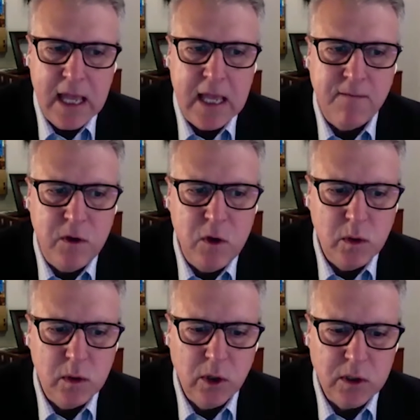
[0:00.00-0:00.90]
if
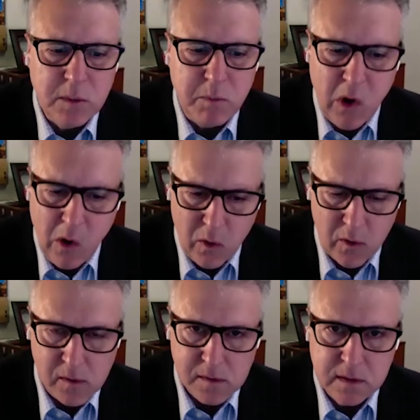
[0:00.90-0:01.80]
you looked at
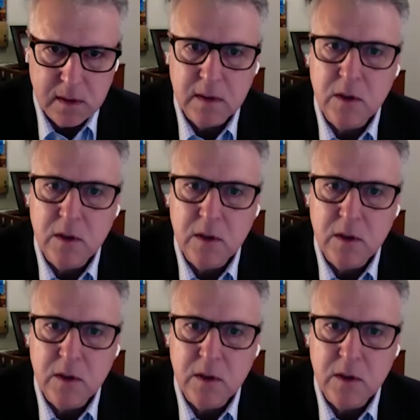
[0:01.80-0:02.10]
polls